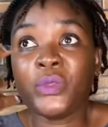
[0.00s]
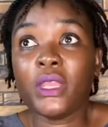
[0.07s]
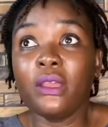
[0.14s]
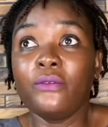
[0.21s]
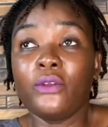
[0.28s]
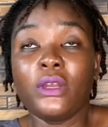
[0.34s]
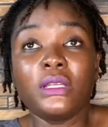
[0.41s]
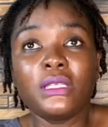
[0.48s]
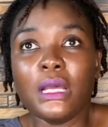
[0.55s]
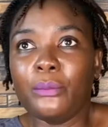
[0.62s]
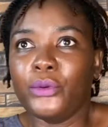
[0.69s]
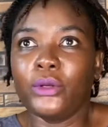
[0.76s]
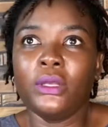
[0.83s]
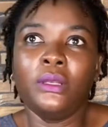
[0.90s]
For
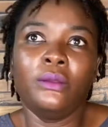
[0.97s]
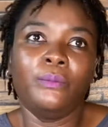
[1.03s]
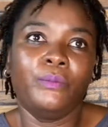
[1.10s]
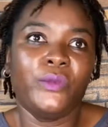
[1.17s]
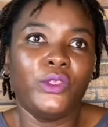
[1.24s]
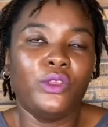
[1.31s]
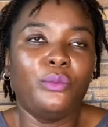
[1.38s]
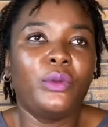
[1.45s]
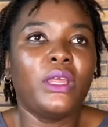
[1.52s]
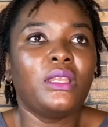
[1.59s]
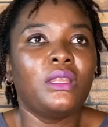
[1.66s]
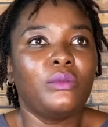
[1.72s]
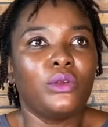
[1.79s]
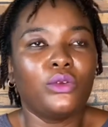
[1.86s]
example, you're
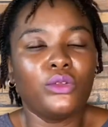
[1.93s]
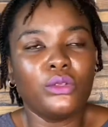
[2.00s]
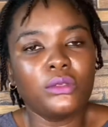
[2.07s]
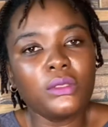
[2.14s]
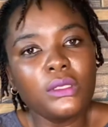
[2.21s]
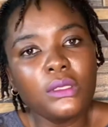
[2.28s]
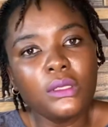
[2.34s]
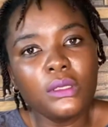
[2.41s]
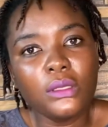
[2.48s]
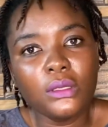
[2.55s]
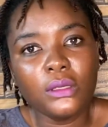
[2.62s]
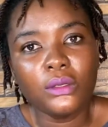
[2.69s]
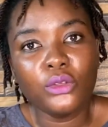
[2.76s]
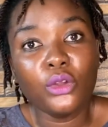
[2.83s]
pregnant because
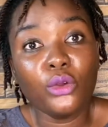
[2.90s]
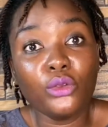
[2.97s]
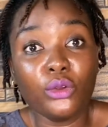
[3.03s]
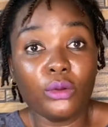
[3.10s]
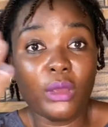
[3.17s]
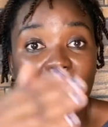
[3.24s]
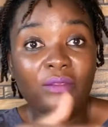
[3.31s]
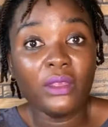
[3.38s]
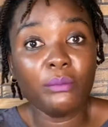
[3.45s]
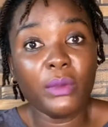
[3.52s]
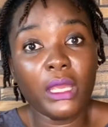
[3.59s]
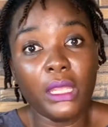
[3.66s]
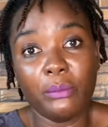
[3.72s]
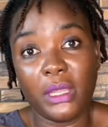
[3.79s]
you're having
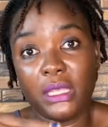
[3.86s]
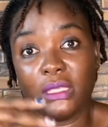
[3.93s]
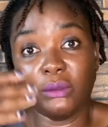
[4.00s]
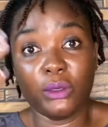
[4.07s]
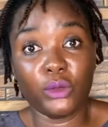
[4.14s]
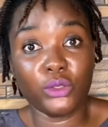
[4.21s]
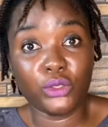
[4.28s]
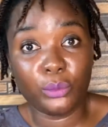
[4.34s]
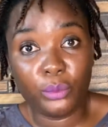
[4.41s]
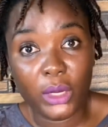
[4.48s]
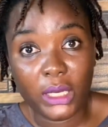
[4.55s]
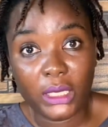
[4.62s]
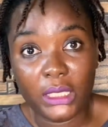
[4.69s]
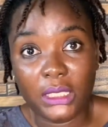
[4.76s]
back pains because you're
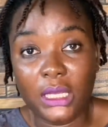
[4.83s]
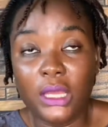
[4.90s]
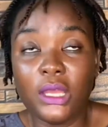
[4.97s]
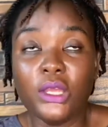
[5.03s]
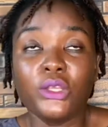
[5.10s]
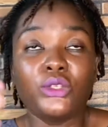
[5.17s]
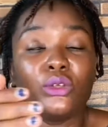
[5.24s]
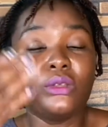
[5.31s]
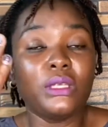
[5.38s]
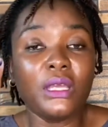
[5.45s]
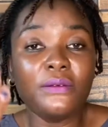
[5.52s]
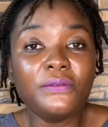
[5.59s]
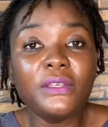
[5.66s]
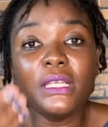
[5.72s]
pregnant. So
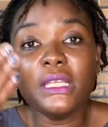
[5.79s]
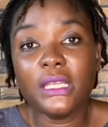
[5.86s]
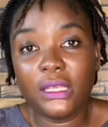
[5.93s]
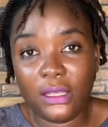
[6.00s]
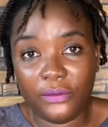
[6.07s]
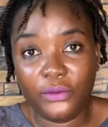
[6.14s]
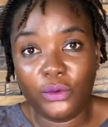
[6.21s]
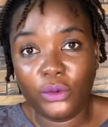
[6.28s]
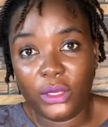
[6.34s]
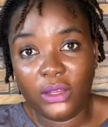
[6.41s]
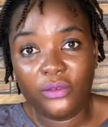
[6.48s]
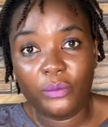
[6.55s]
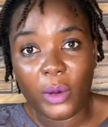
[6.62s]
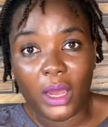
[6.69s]
definitely, if you
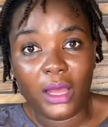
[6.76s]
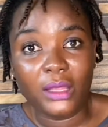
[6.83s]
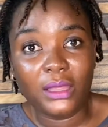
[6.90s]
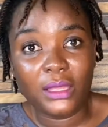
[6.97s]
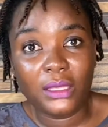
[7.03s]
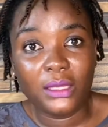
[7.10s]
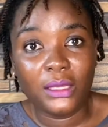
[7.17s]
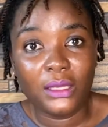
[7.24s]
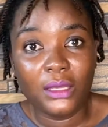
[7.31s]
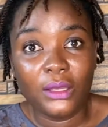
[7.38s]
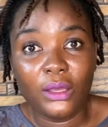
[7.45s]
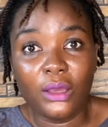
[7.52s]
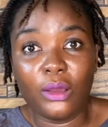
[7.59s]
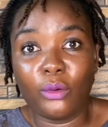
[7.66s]
give birth,
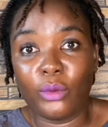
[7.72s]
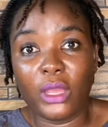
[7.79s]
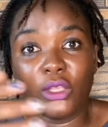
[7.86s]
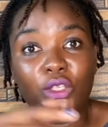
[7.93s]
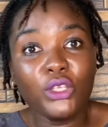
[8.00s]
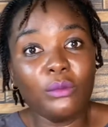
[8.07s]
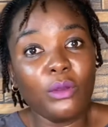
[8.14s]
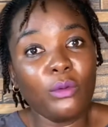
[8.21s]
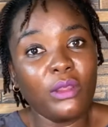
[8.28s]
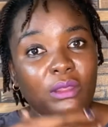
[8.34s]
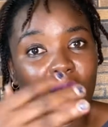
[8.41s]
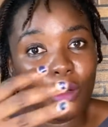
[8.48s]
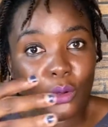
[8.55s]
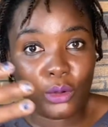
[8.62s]
we're assuming when
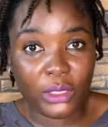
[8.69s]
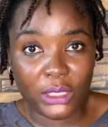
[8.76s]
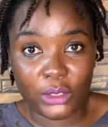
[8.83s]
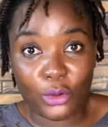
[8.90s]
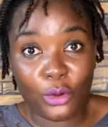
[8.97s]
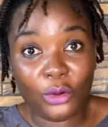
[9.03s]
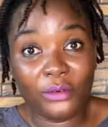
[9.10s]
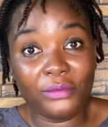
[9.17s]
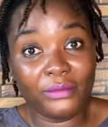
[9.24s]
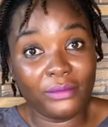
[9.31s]
the load is off,